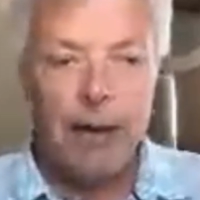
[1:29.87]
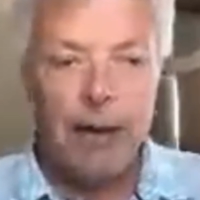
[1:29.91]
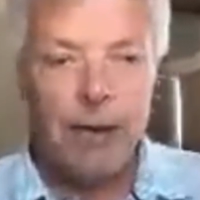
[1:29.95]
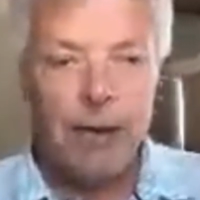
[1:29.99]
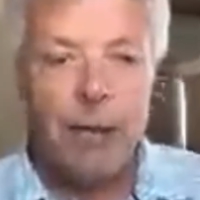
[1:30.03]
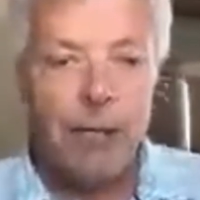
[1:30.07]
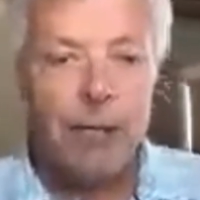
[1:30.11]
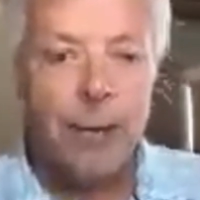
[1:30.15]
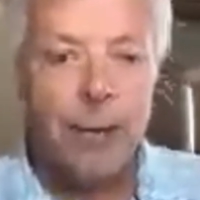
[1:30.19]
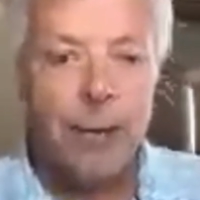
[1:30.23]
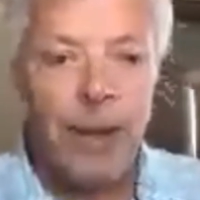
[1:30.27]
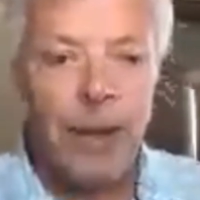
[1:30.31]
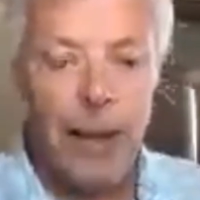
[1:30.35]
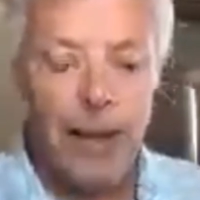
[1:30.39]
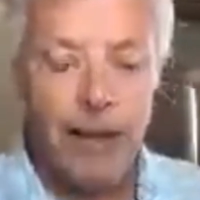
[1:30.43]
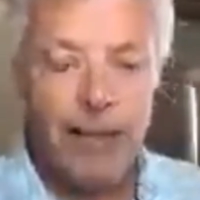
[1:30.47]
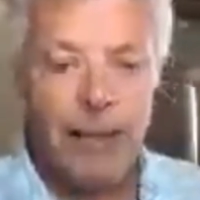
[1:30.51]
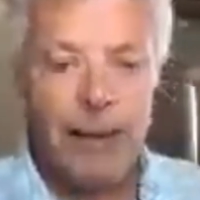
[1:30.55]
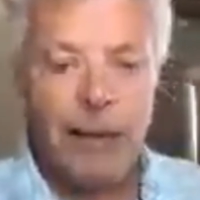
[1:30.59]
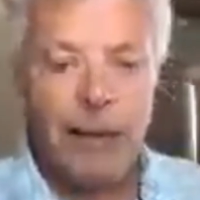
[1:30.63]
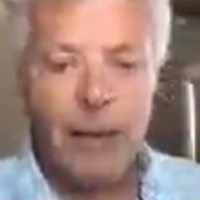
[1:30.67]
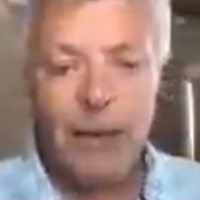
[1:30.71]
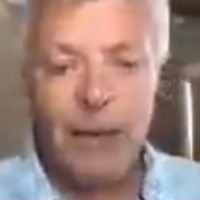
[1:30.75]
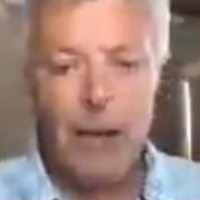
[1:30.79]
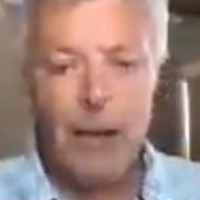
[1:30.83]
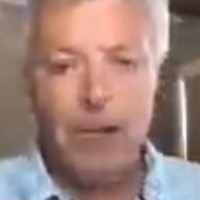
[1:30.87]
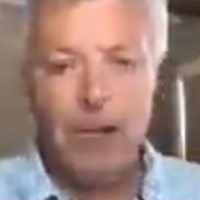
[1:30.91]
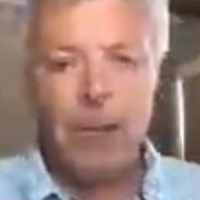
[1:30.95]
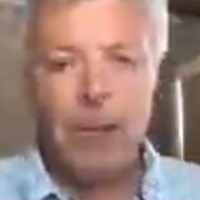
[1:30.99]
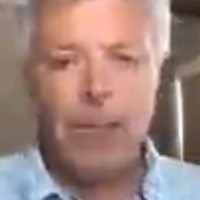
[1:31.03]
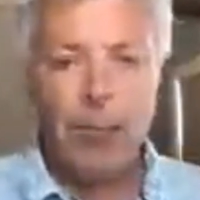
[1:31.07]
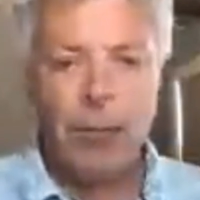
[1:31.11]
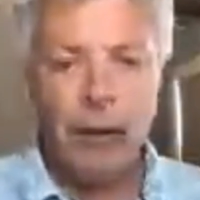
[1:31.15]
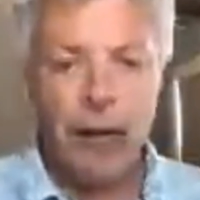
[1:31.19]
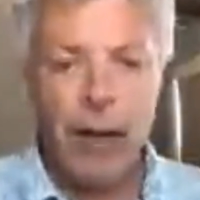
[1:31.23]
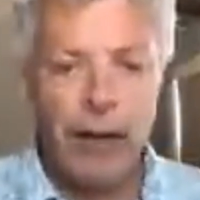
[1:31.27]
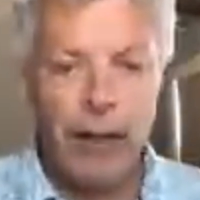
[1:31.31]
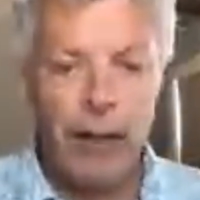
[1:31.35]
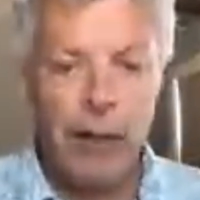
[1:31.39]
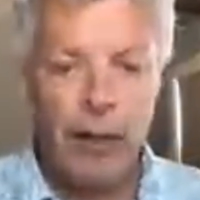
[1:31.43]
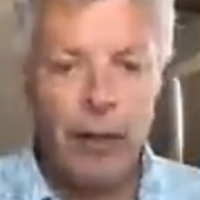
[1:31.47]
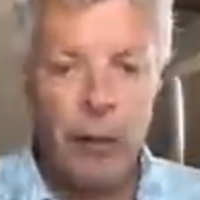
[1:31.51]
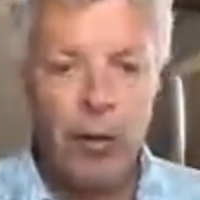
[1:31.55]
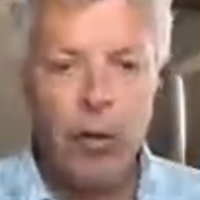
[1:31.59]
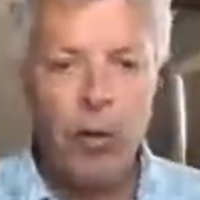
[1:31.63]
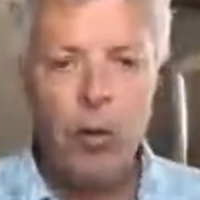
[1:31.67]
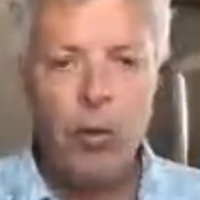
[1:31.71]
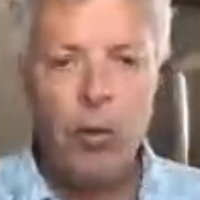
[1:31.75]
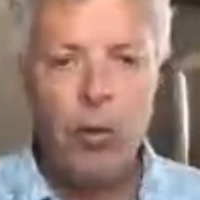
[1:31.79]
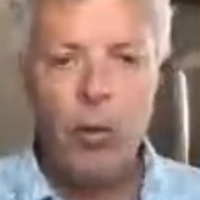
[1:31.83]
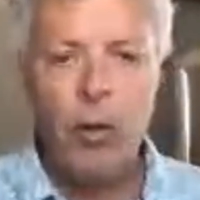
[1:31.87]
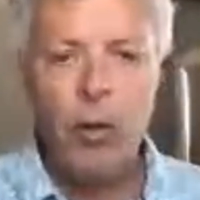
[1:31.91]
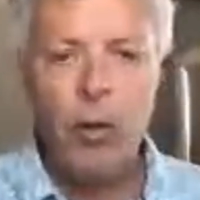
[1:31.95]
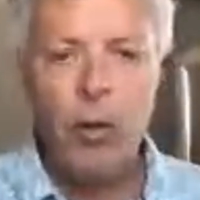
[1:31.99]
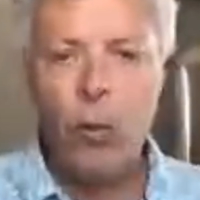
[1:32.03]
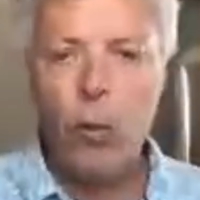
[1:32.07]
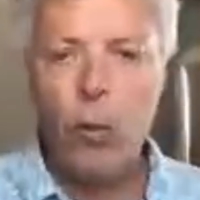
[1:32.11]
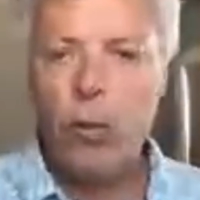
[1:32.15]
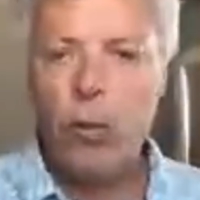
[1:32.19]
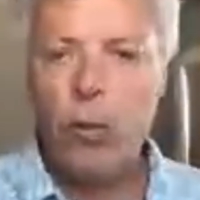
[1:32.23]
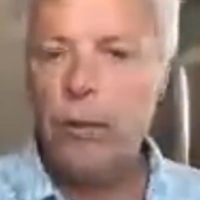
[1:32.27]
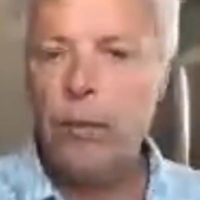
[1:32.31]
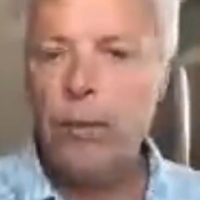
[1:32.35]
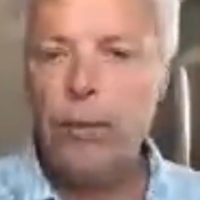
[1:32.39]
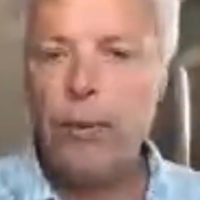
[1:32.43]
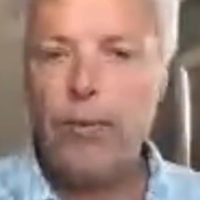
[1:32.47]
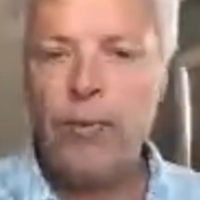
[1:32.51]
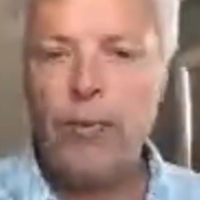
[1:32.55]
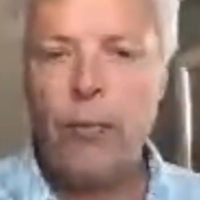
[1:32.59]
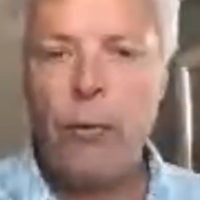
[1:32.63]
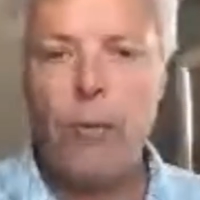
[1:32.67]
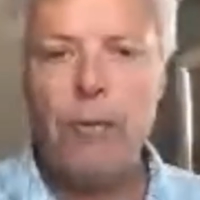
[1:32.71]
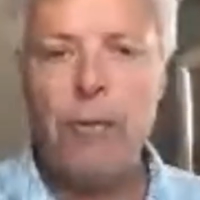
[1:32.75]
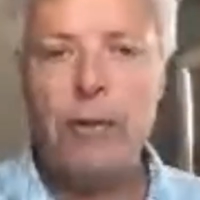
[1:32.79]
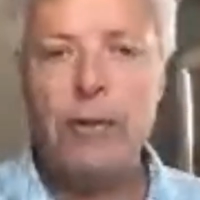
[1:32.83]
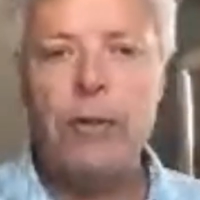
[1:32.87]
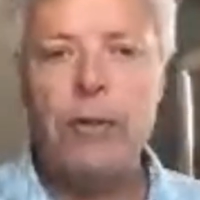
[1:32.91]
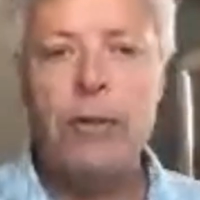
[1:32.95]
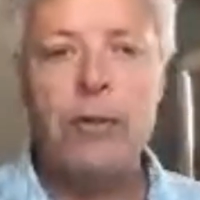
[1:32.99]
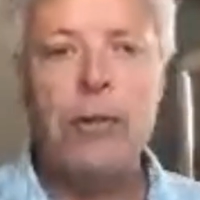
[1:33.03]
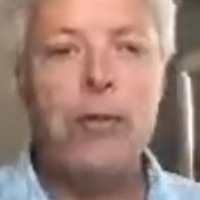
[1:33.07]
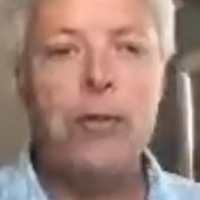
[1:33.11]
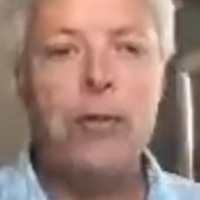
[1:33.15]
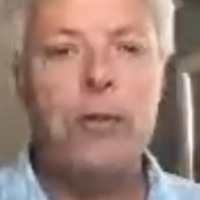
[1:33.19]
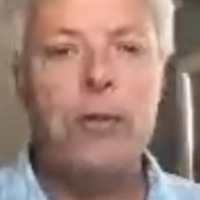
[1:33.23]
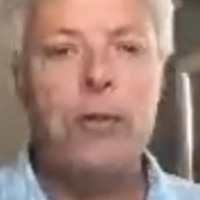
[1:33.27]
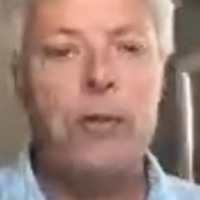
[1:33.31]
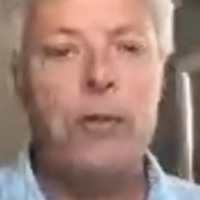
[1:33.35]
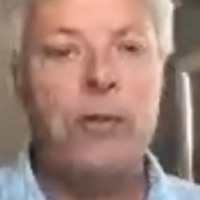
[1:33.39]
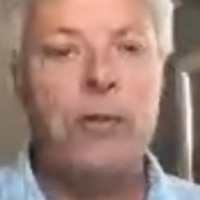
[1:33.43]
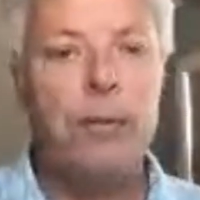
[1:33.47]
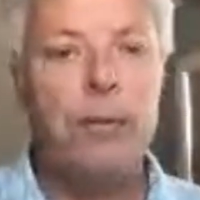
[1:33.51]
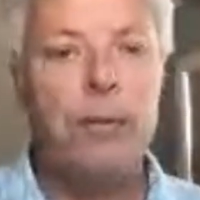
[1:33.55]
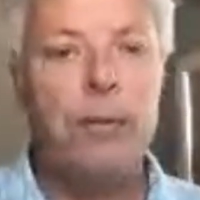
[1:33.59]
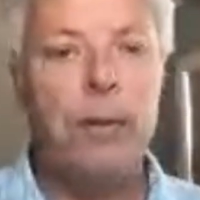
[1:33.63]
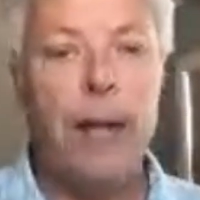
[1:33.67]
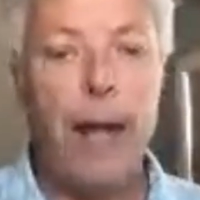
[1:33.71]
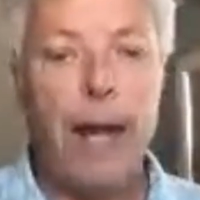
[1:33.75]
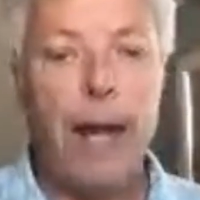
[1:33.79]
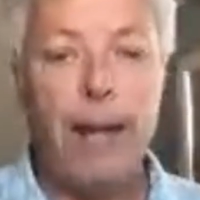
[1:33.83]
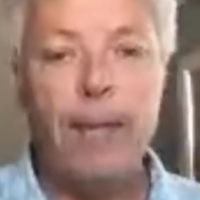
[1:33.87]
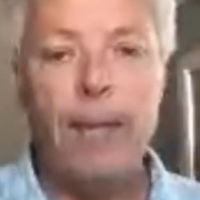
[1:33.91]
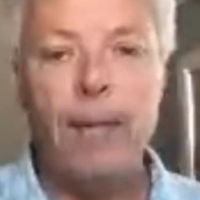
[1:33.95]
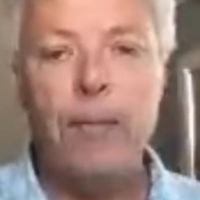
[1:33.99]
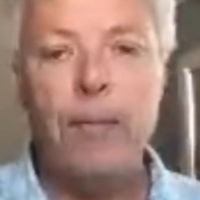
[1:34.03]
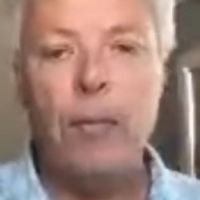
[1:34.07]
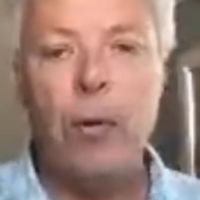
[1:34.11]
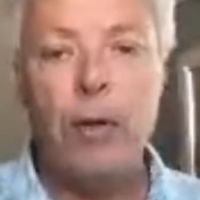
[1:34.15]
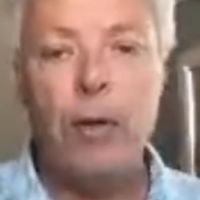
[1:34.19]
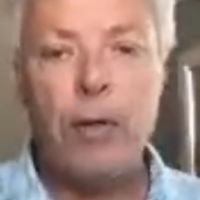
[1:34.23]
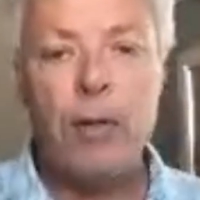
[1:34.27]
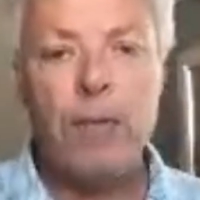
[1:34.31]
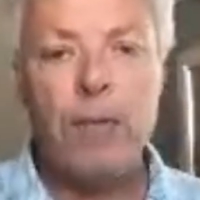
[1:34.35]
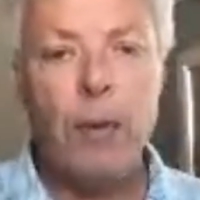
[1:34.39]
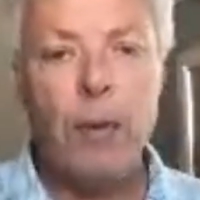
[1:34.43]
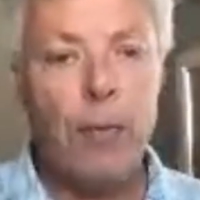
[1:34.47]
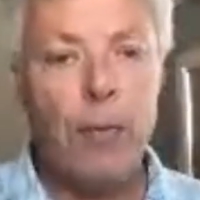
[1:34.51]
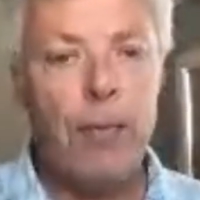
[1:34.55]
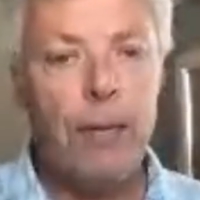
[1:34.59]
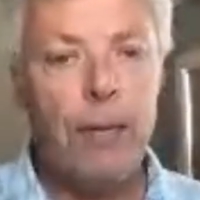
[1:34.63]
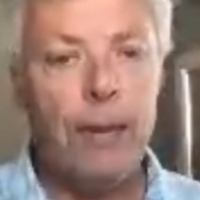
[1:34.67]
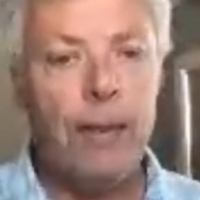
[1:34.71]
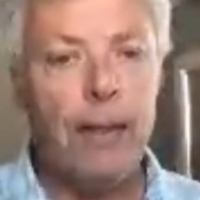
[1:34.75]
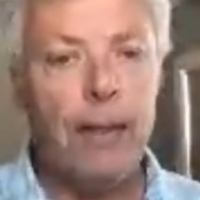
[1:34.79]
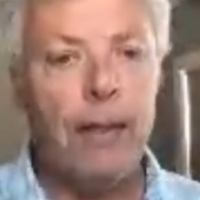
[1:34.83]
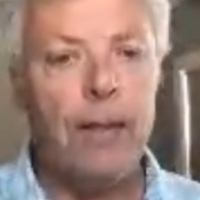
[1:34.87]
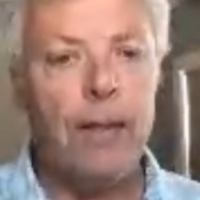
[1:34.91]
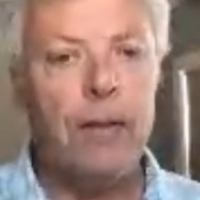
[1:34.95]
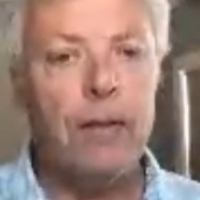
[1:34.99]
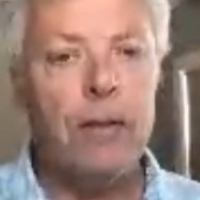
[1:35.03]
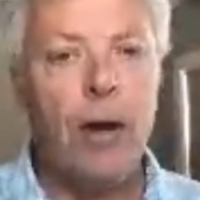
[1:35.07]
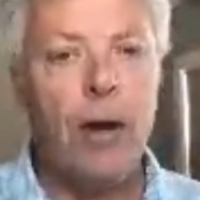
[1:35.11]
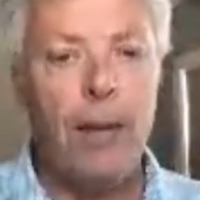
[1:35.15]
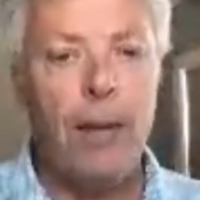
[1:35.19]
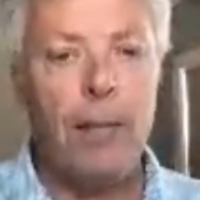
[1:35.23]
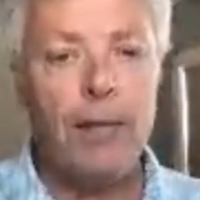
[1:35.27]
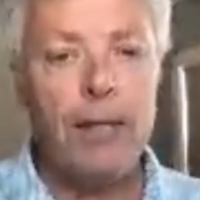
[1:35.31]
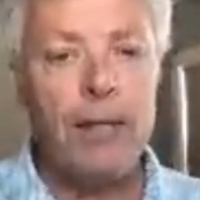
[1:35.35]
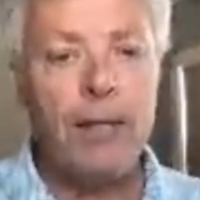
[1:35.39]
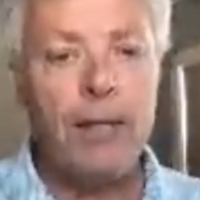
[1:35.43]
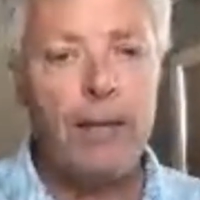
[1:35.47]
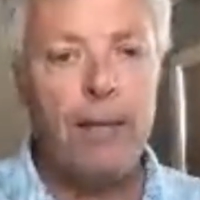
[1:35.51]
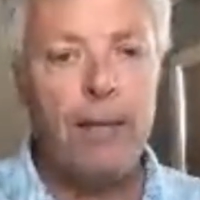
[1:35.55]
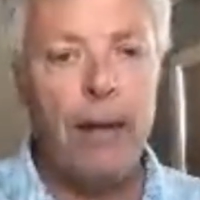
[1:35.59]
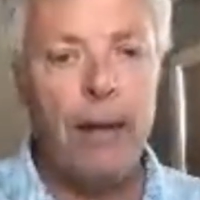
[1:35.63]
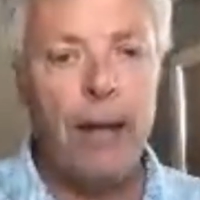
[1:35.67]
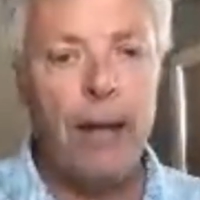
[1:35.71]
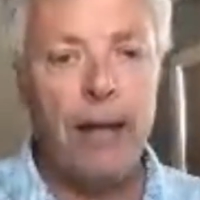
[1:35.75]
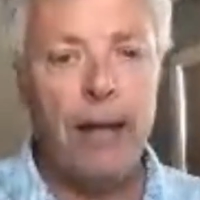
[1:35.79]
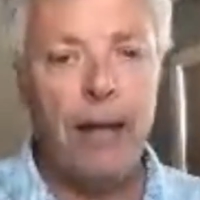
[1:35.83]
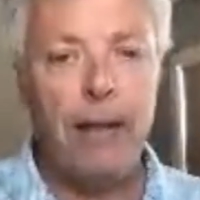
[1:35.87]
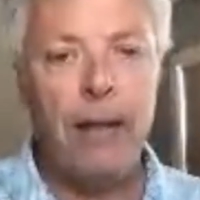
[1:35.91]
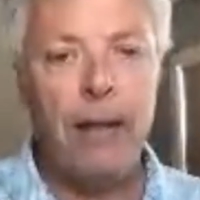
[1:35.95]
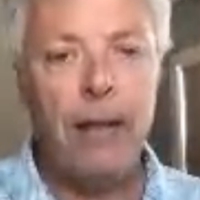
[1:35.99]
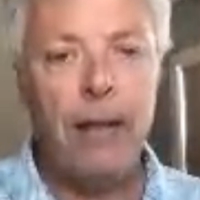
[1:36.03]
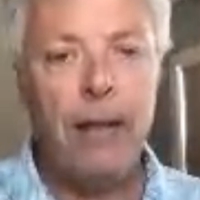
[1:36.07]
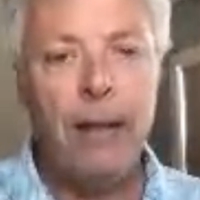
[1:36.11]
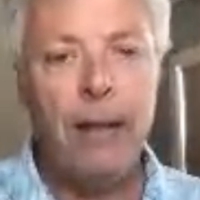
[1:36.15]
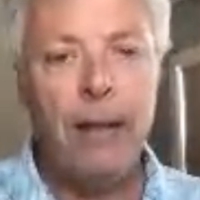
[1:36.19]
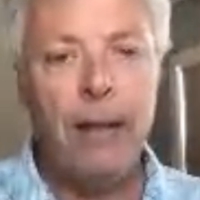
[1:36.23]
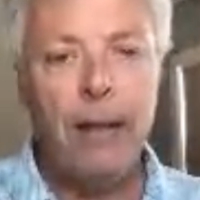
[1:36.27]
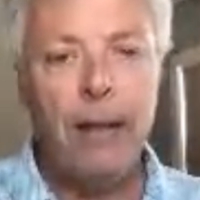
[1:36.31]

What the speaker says: we have the brand new wooden performance cruiser from Lyman Morse Boat Building in Thomaston, Maine.